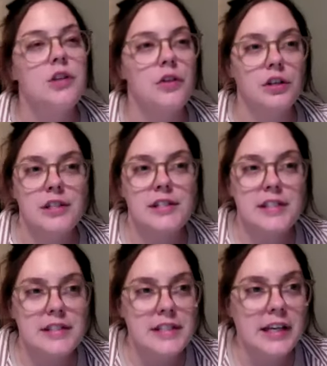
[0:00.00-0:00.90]
So there's the
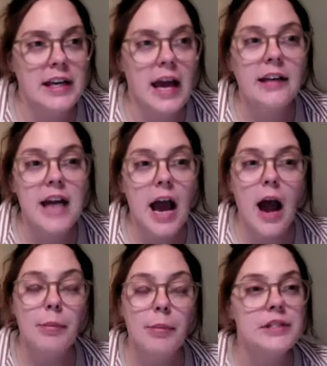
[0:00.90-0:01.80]
Sensi Connect app.